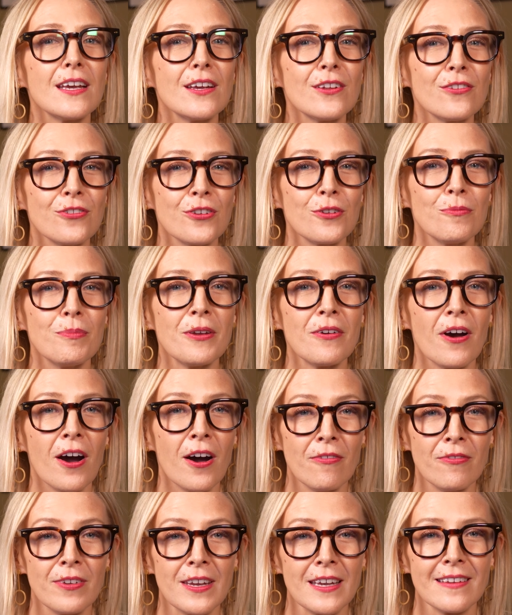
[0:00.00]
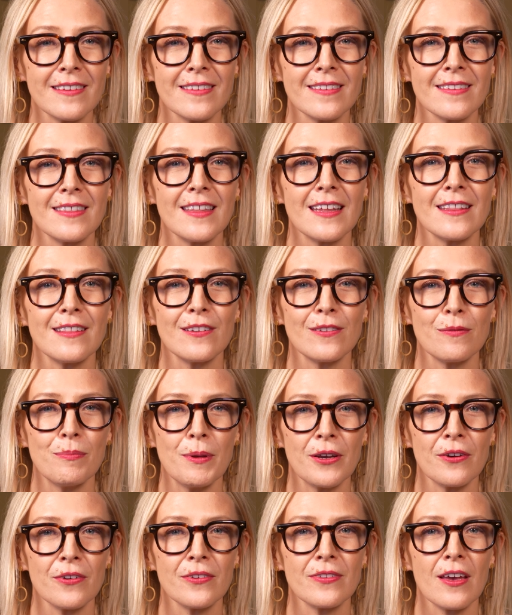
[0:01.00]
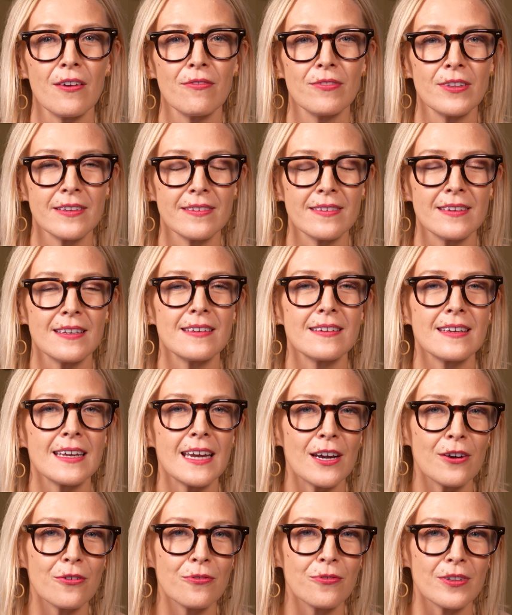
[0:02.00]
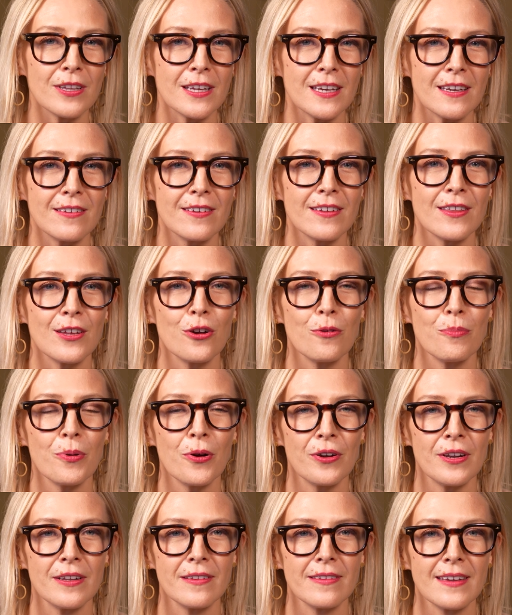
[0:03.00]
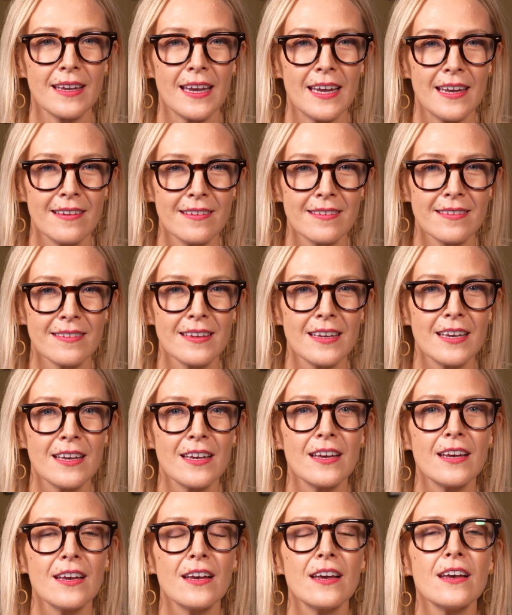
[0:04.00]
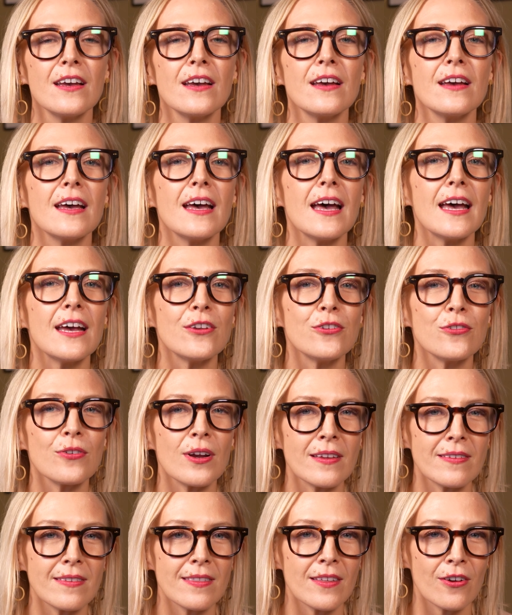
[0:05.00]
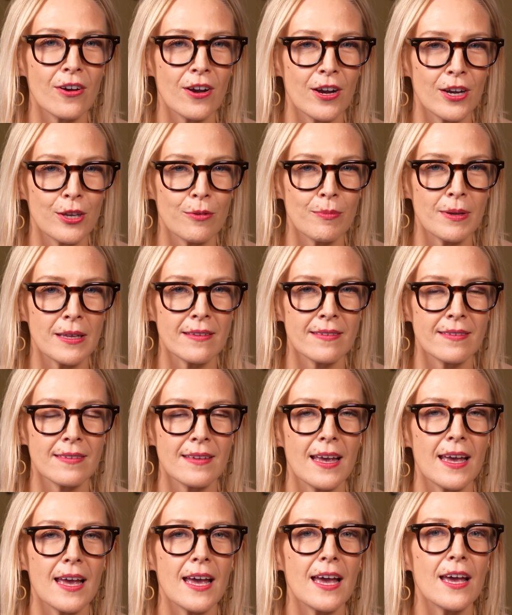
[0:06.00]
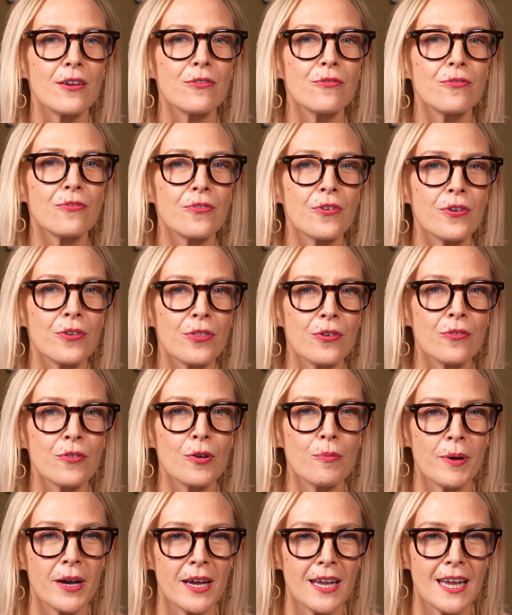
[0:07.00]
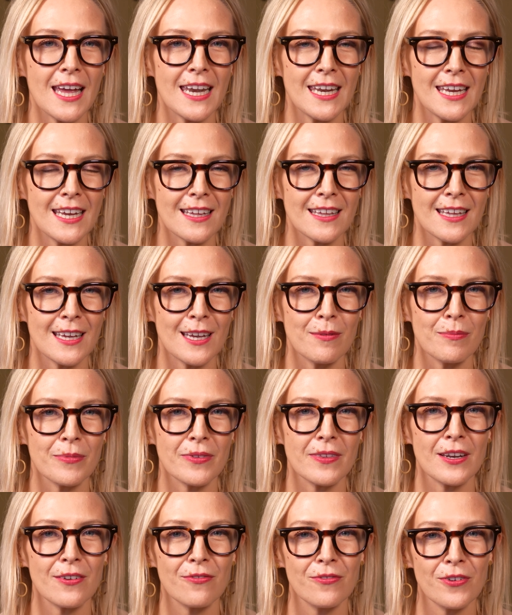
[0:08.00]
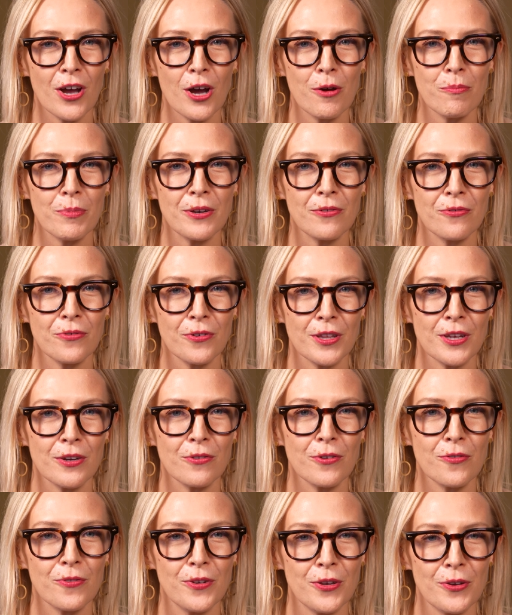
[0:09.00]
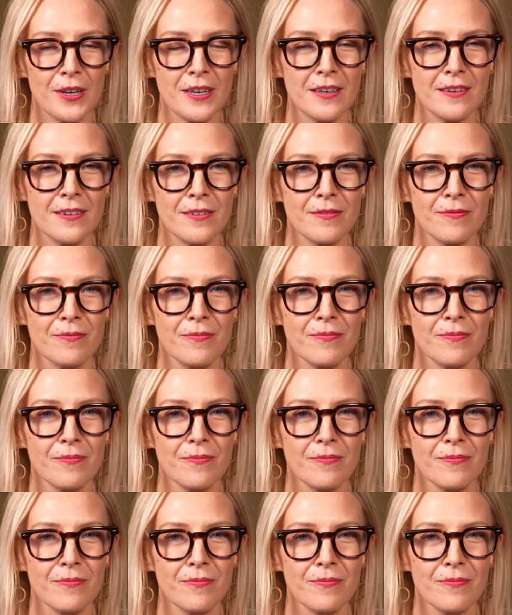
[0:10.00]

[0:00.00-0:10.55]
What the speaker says: It should be obvious that the speakers have listened carefully to their opponent's case, addressed their arguments, and further rebut any claims that have not been fully refuted.